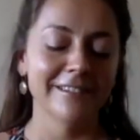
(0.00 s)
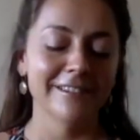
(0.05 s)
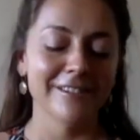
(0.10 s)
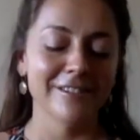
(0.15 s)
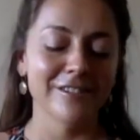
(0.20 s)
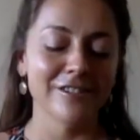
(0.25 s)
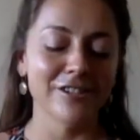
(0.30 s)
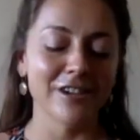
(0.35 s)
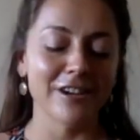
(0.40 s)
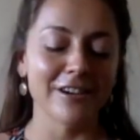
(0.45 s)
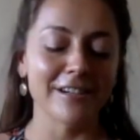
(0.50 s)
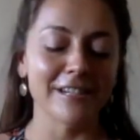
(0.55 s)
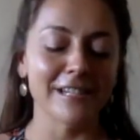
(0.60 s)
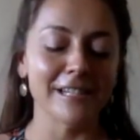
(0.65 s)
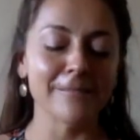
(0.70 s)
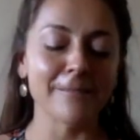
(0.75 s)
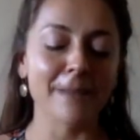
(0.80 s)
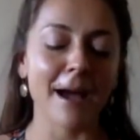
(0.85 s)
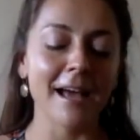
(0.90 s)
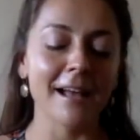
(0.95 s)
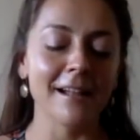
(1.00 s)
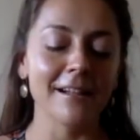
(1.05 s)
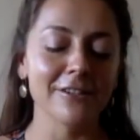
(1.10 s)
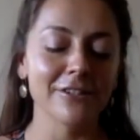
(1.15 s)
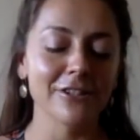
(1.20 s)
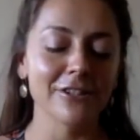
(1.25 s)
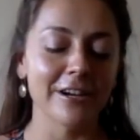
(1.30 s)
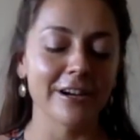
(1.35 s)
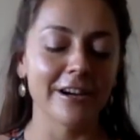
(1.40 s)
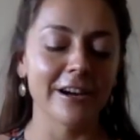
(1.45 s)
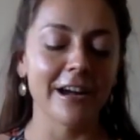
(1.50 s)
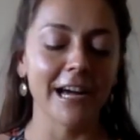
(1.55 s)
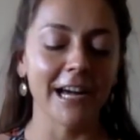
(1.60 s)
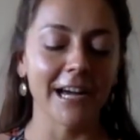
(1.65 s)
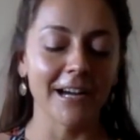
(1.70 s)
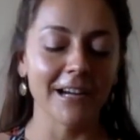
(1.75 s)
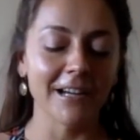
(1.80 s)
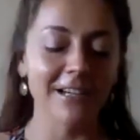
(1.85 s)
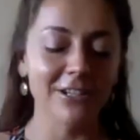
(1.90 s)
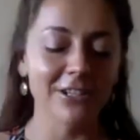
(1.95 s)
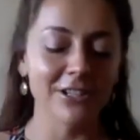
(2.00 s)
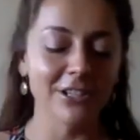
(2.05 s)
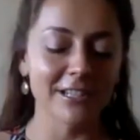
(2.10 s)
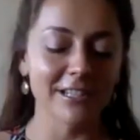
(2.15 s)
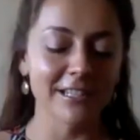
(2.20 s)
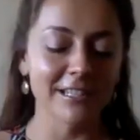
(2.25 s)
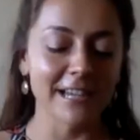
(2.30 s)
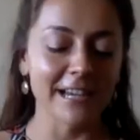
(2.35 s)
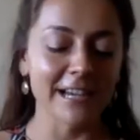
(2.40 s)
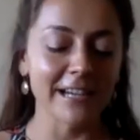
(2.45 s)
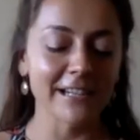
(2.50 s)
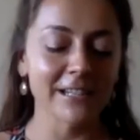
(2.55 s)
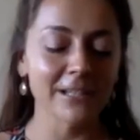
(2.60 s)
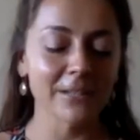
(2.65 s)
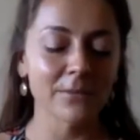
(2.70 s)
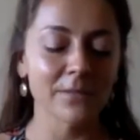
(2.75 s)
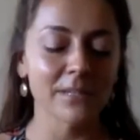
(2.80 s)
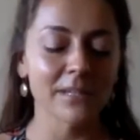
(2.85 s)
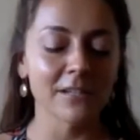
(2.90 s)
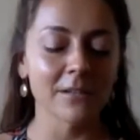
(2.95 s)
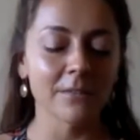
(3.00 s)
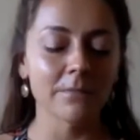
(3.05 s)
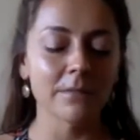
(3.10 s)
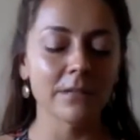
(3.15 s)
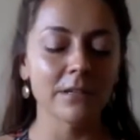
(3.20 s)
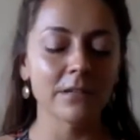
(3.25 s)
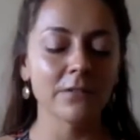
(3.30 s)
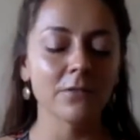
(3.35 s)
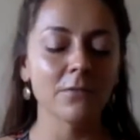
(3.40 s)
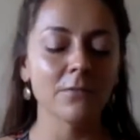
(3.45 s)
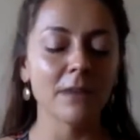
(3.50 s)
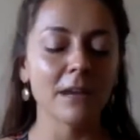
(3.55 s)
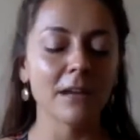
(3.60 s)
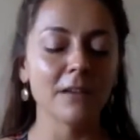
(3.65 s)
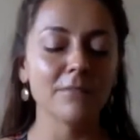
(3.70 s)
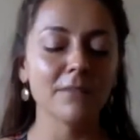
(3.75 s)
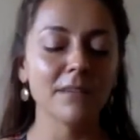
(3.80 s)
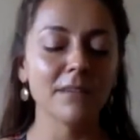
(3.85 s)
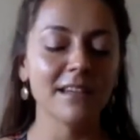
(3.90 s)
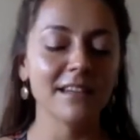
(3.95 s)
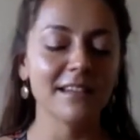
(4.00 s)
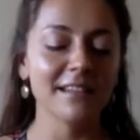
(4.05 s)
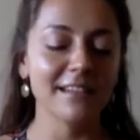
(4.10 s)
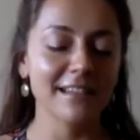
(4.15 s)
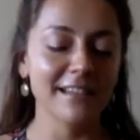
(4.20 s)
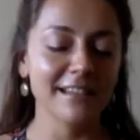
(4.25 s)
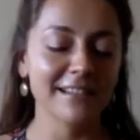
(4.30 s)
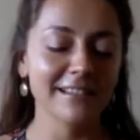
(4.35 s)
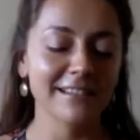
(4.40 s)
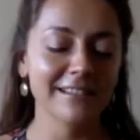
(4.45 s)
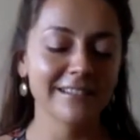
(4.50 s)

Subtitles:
Share a smile, share a hug, share a text with someone who might be in need.